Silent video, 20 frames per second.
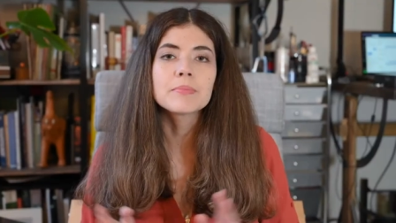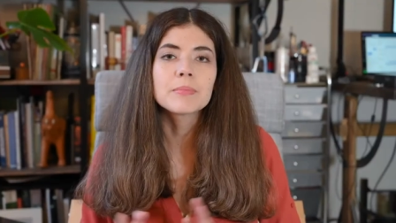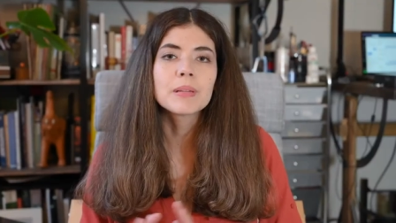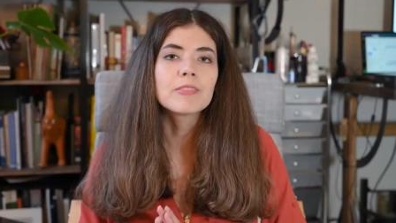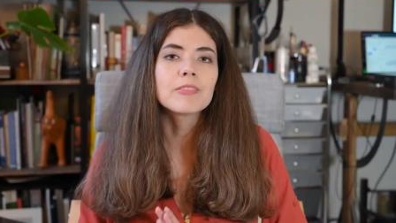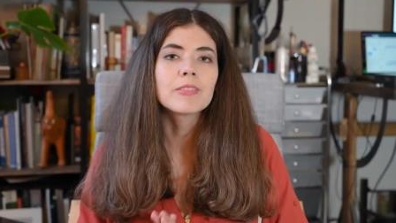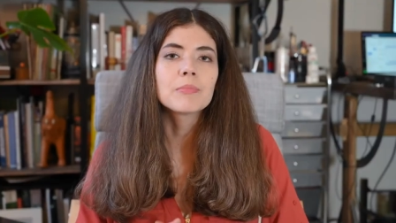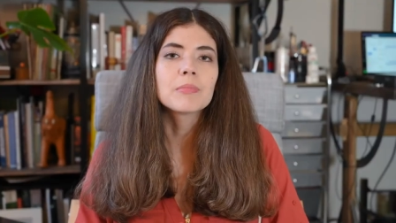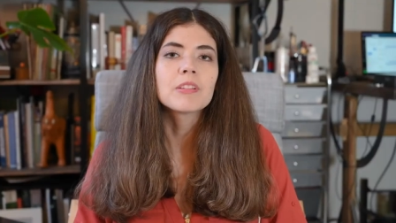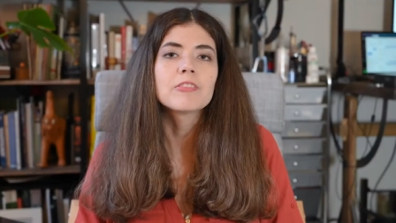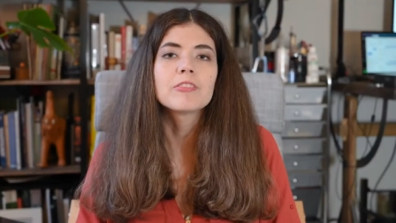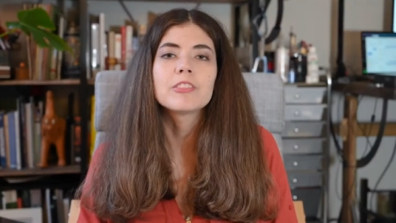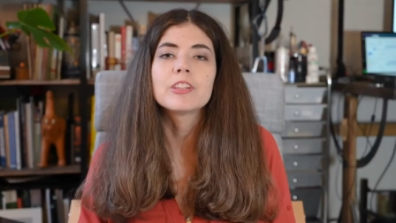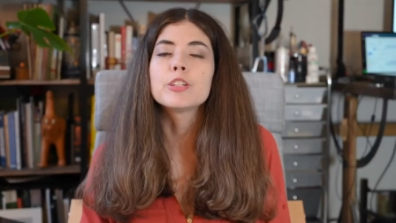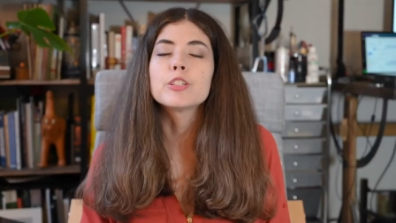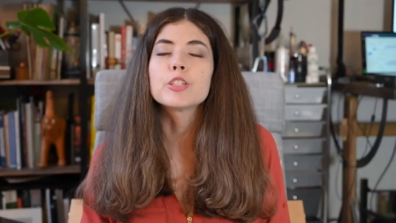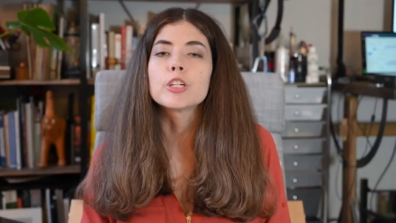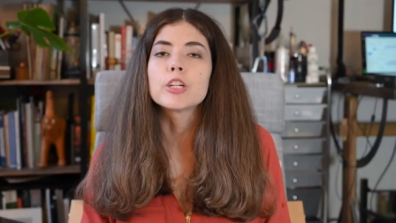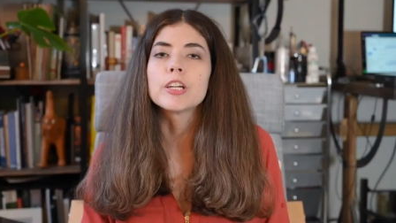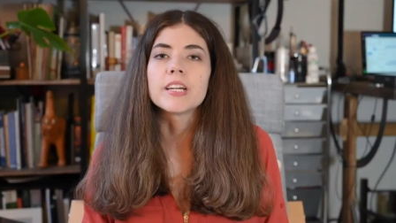is me from the
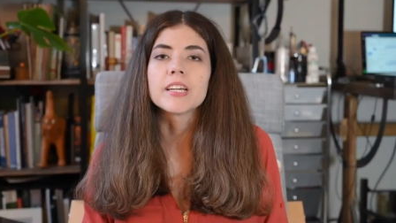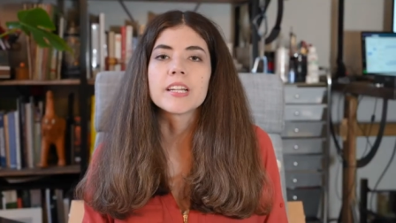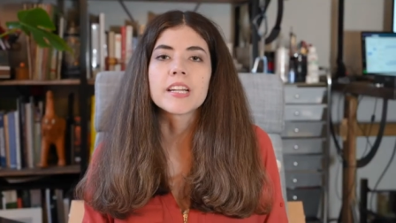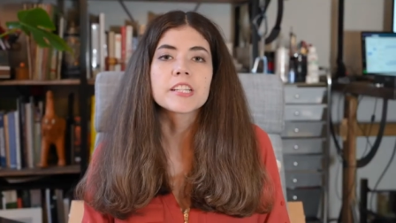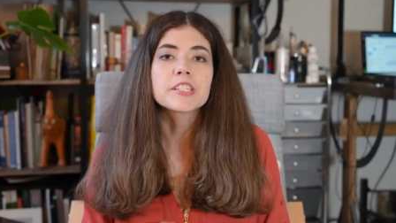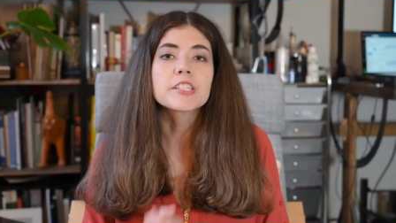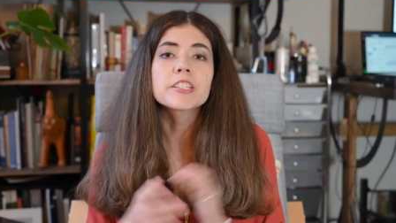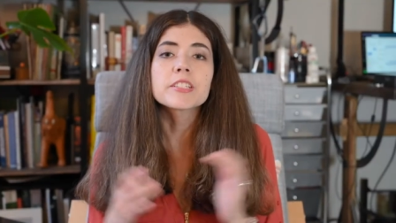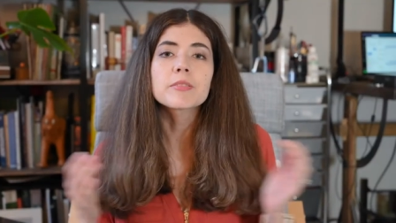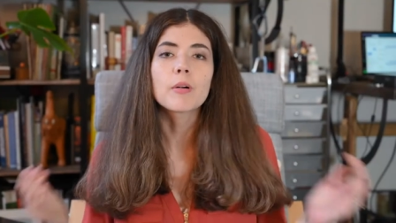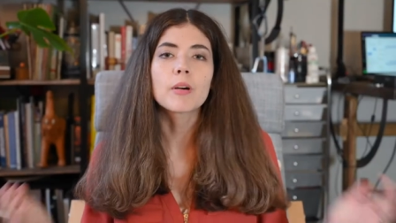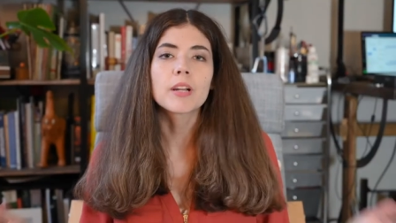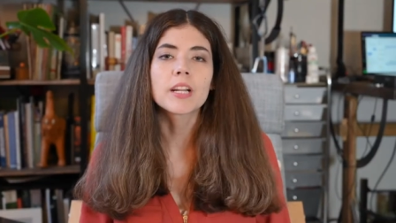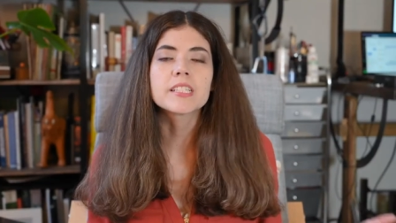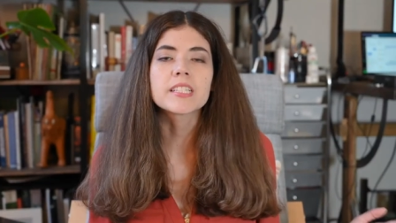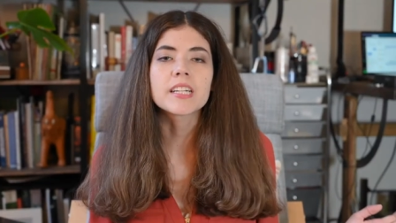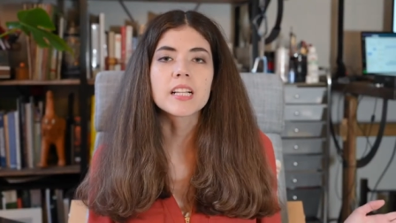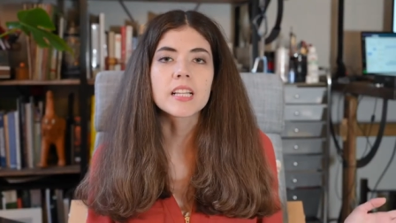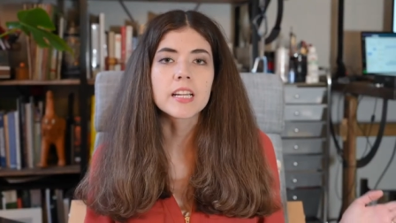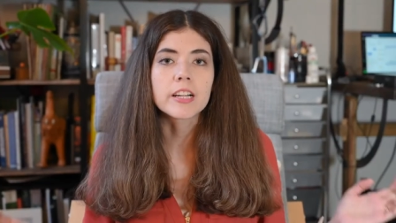future, and I just
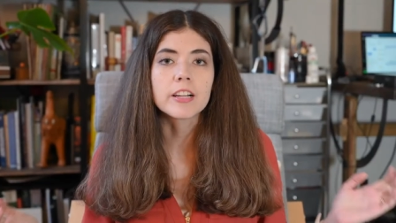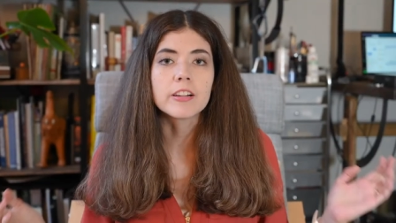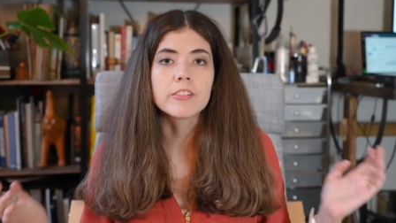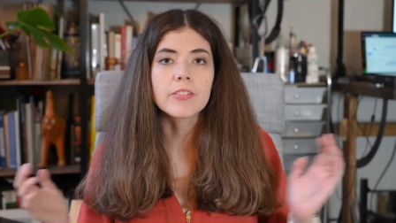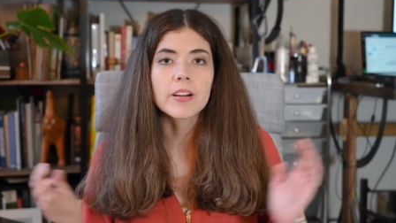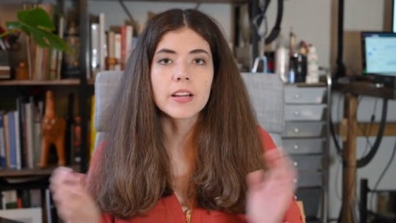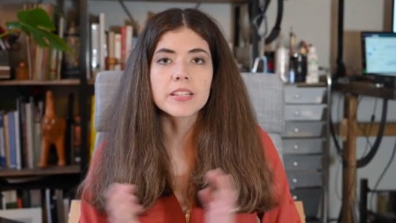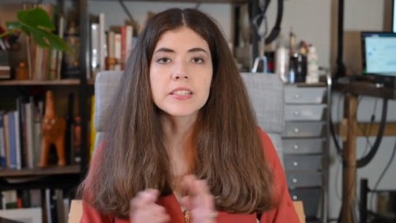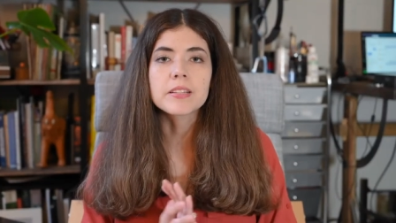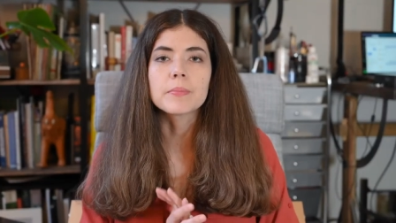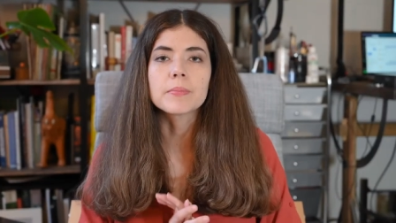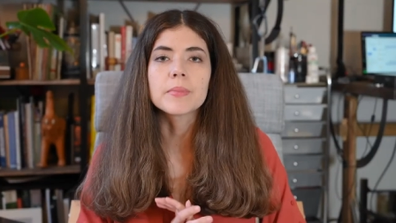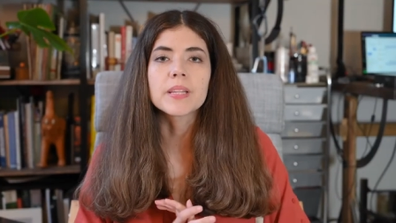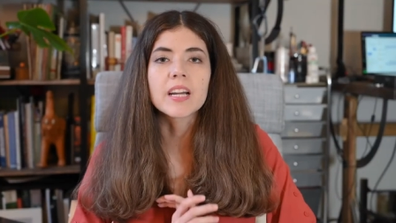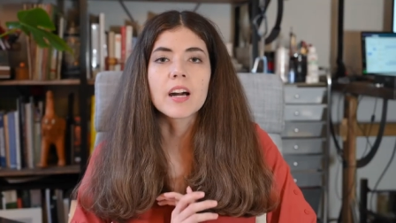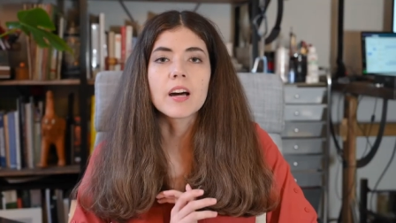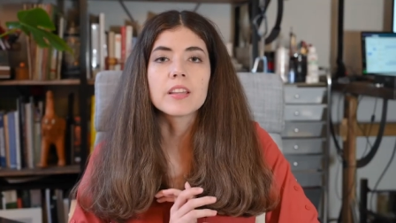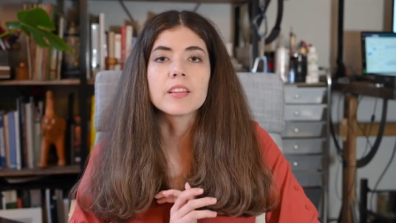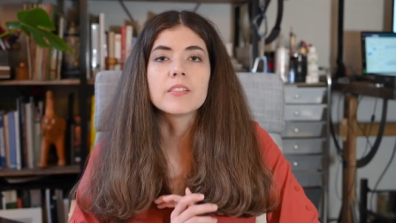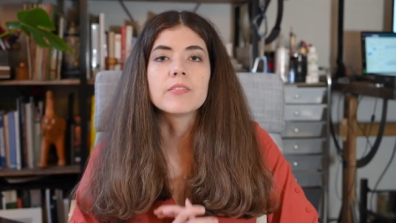wanted to clarify
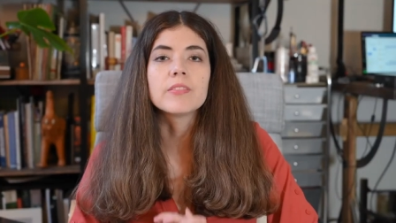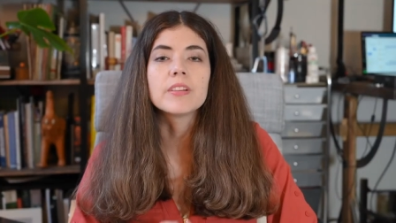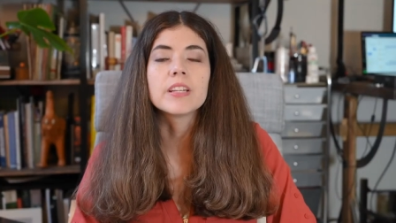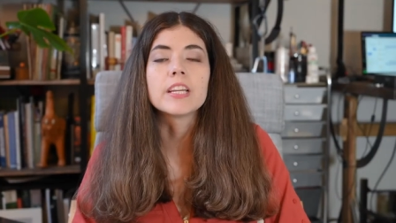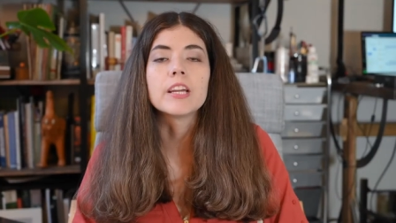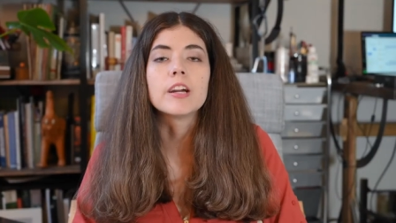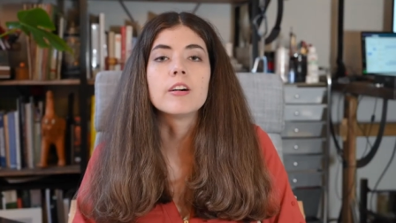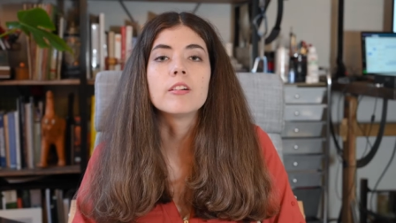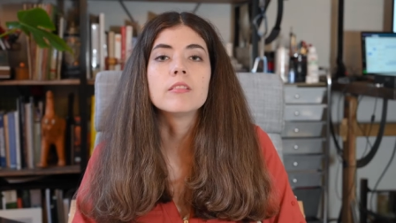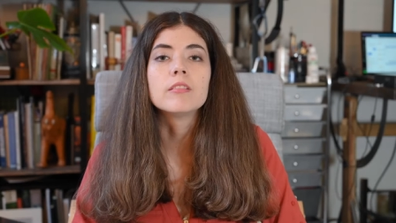something on the video.